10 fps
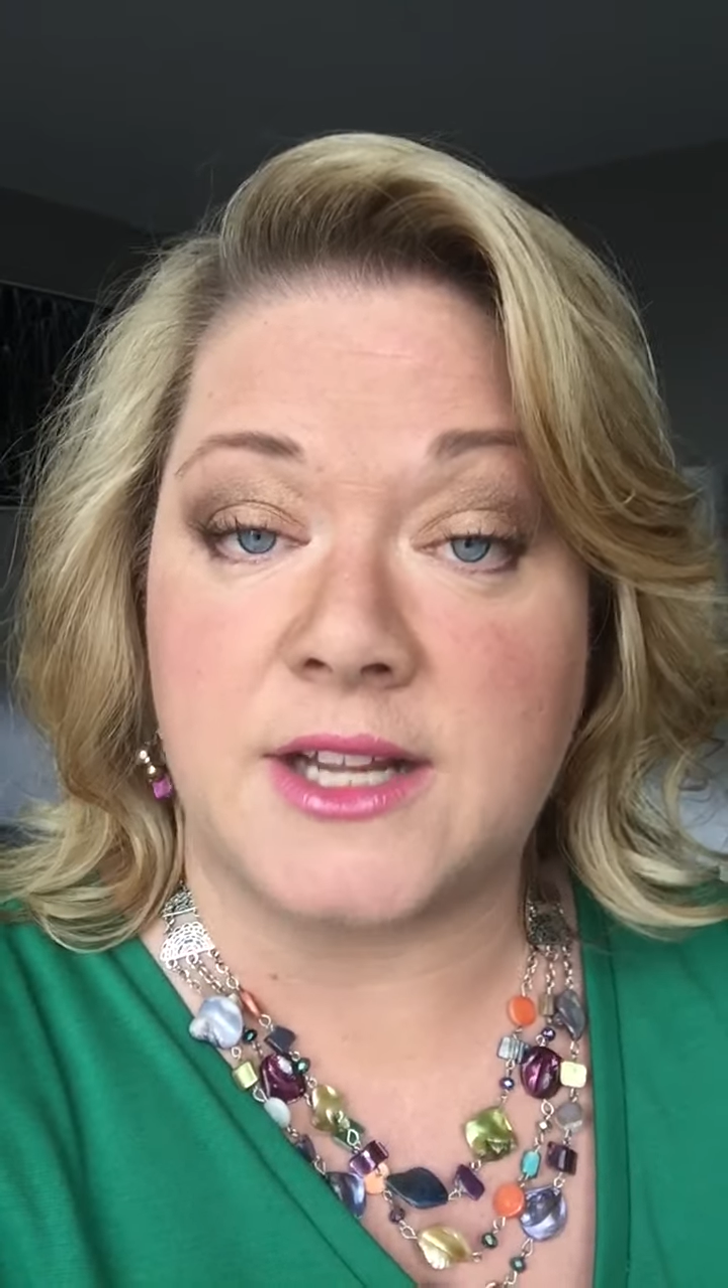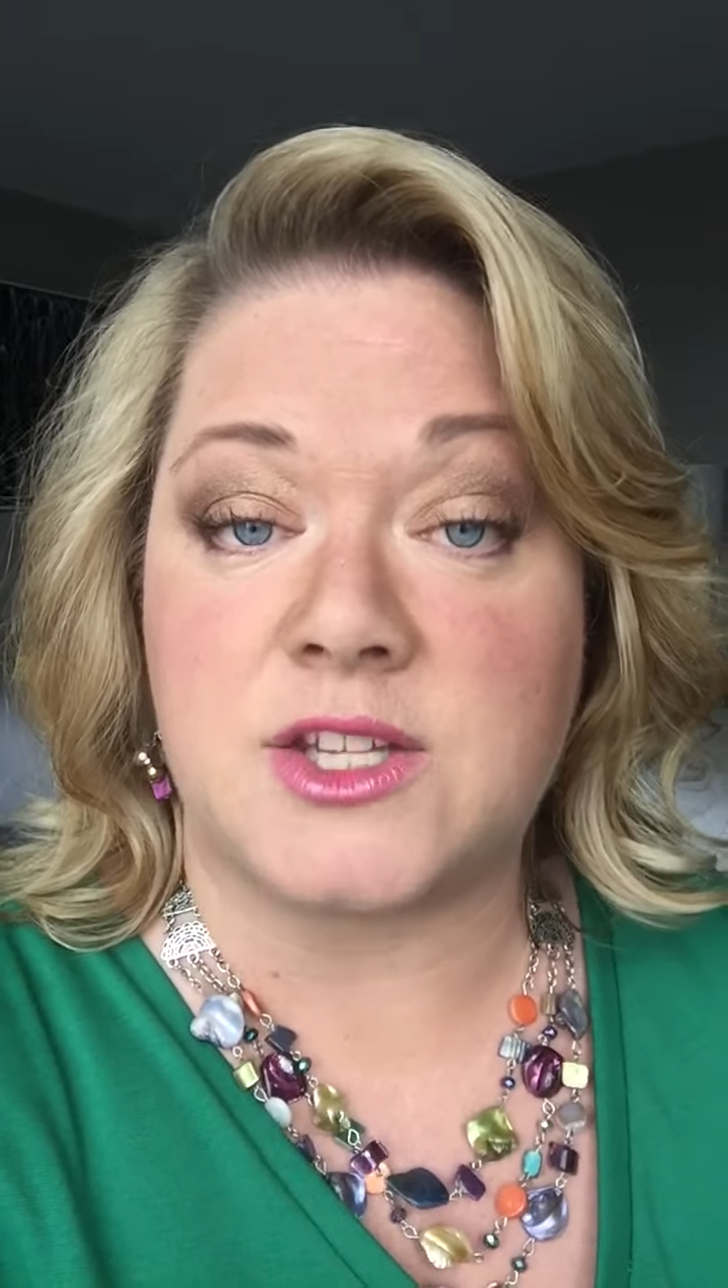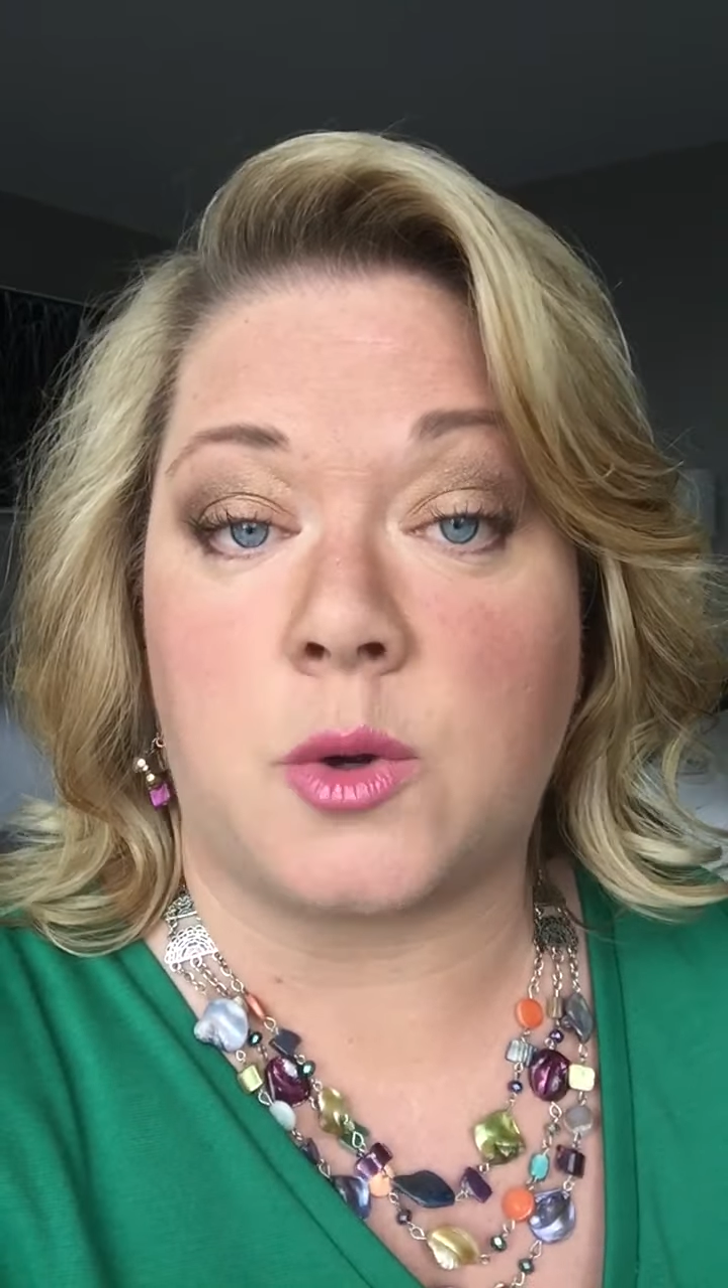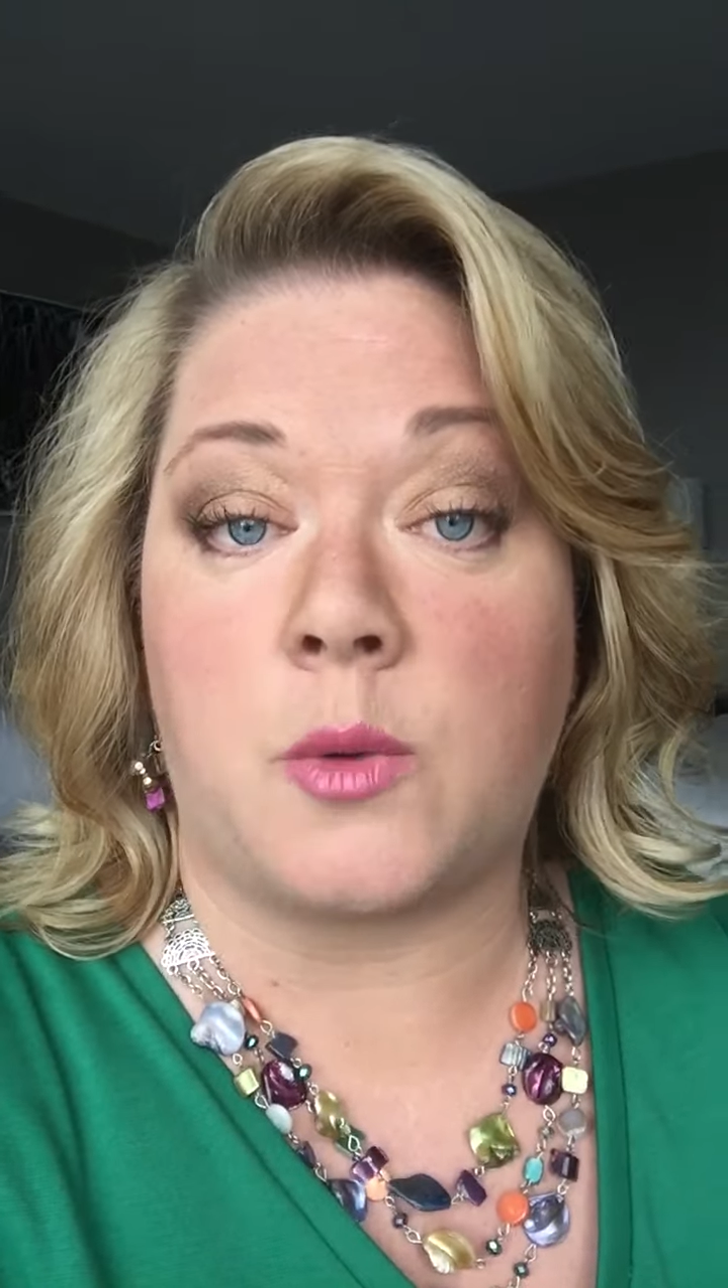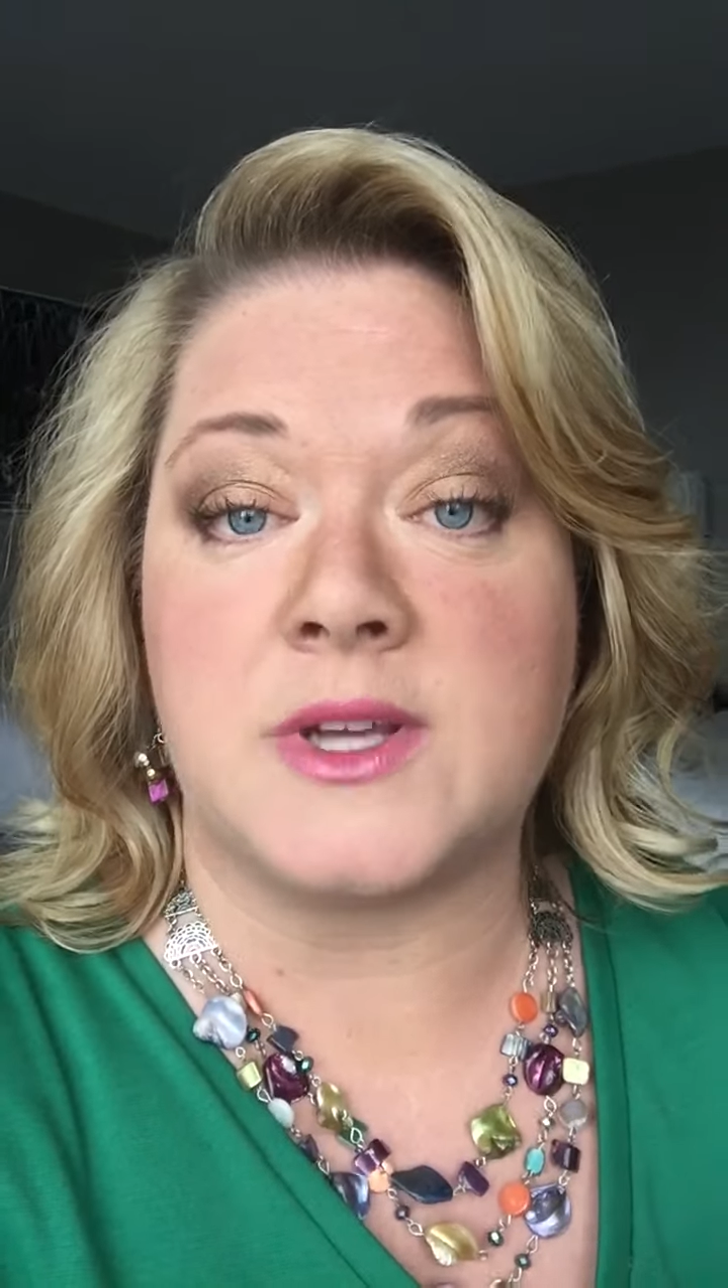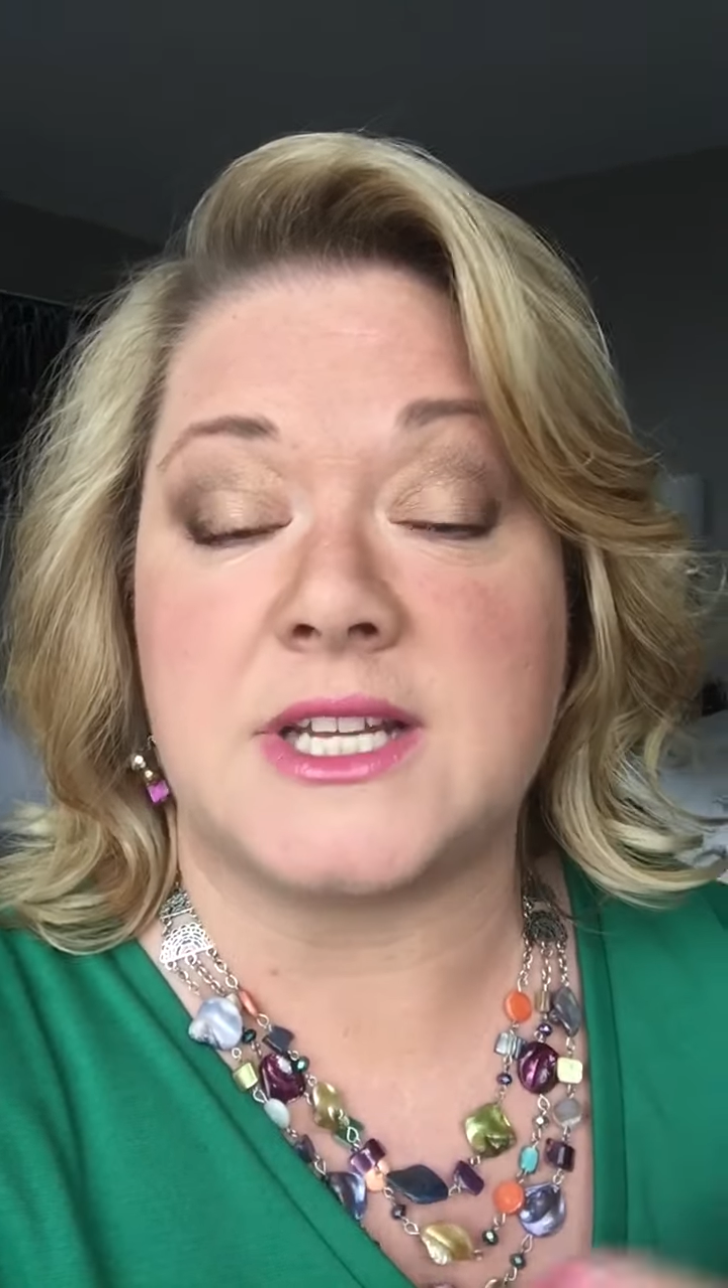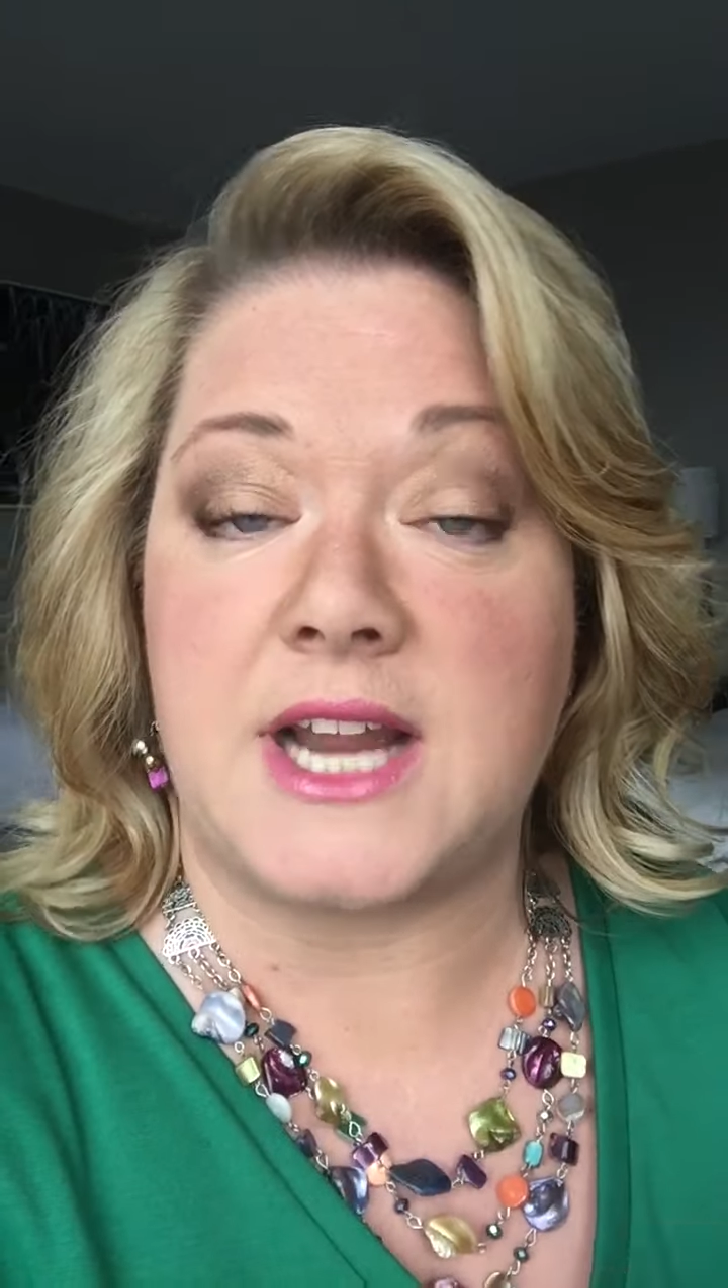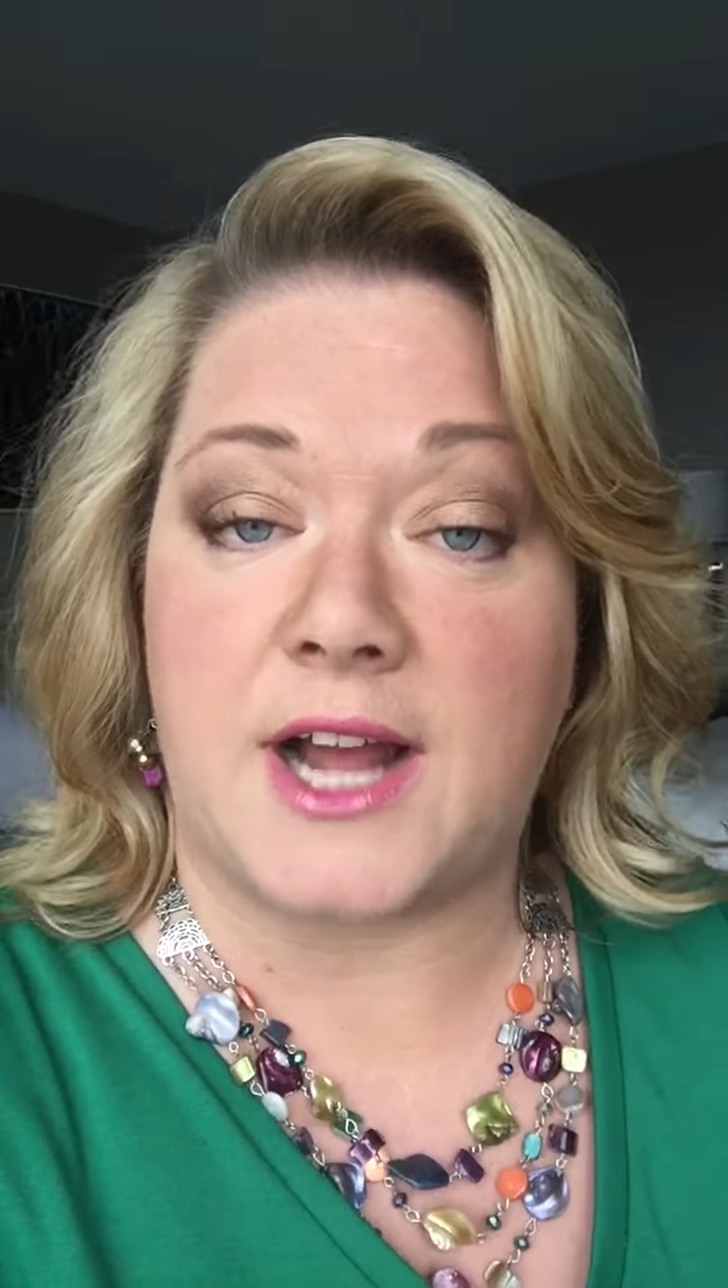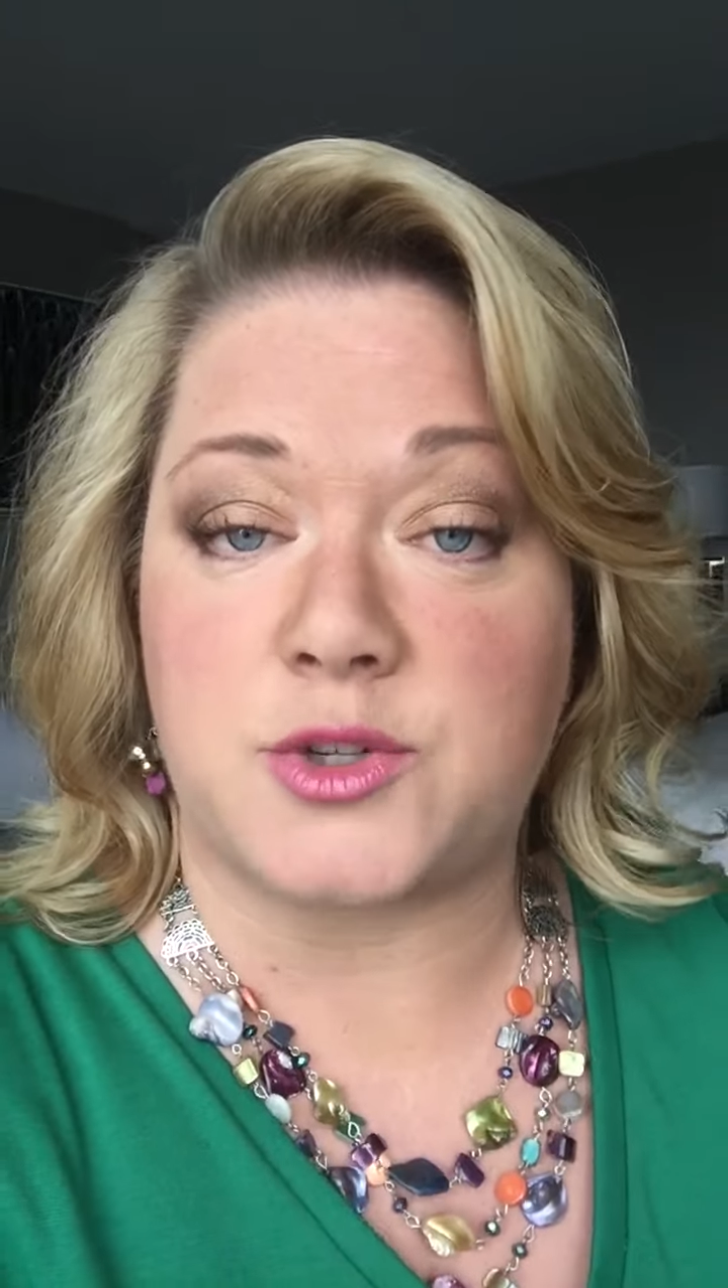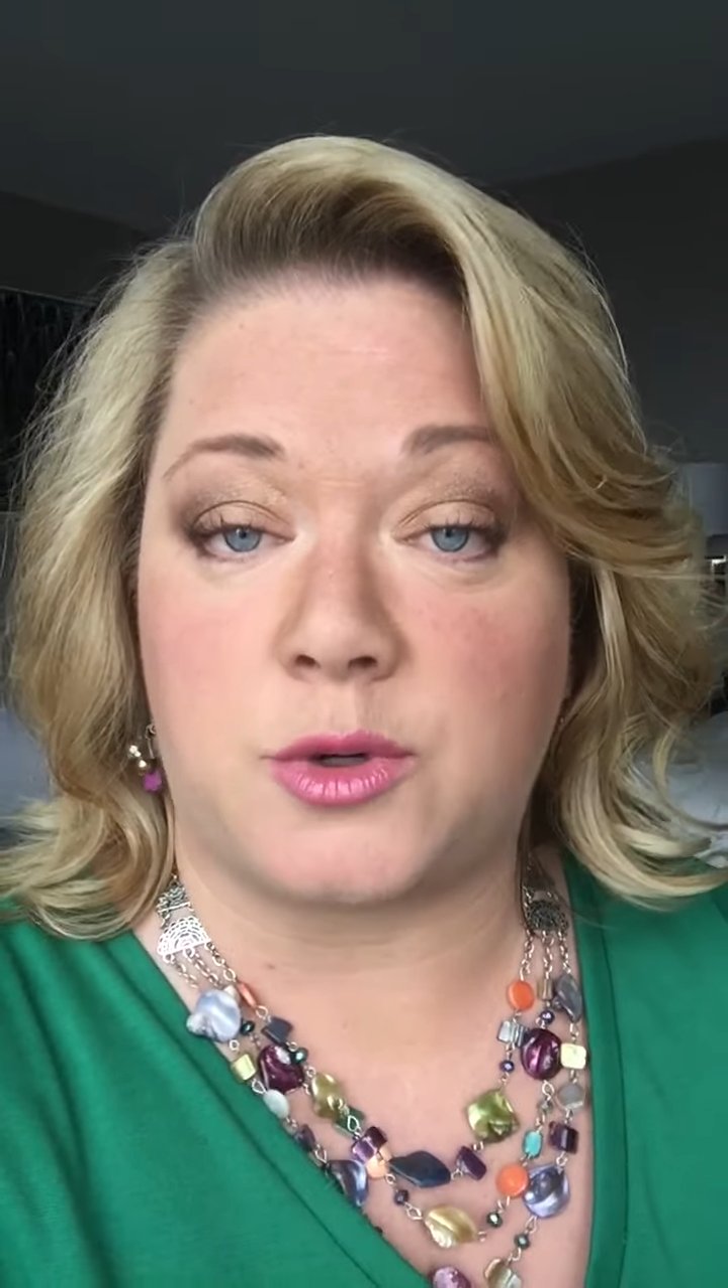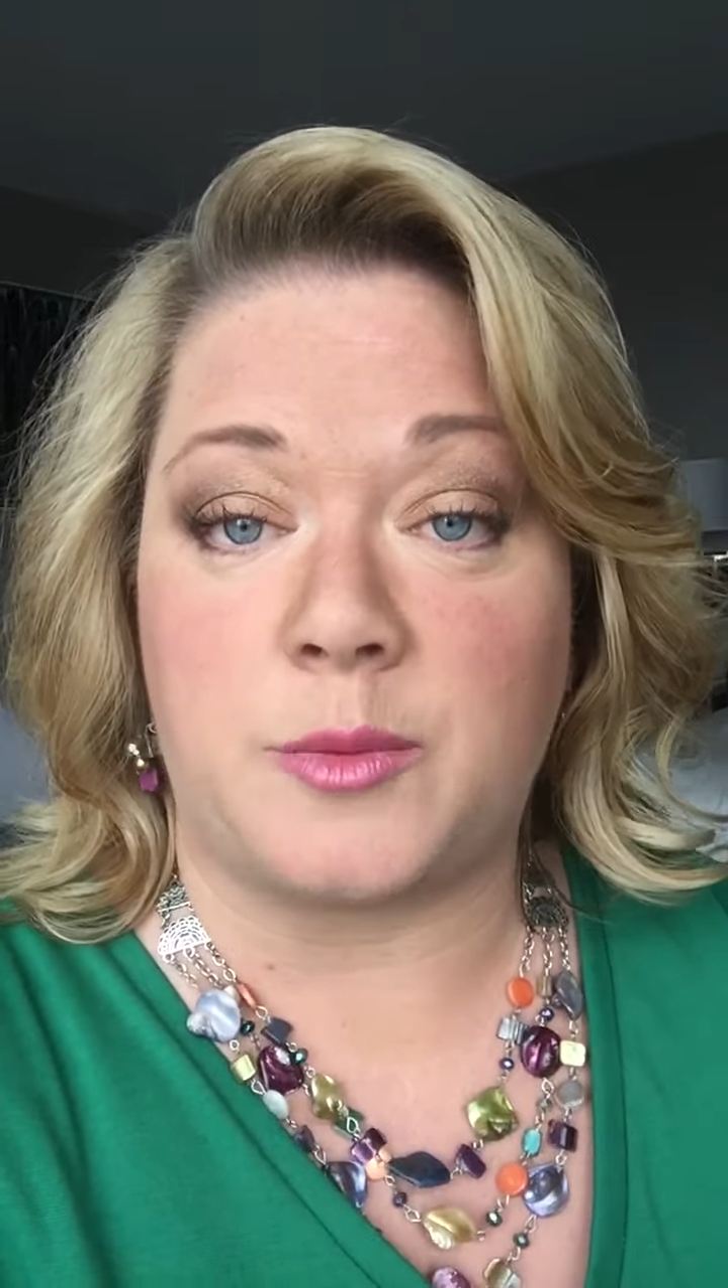and so it wasn't natural.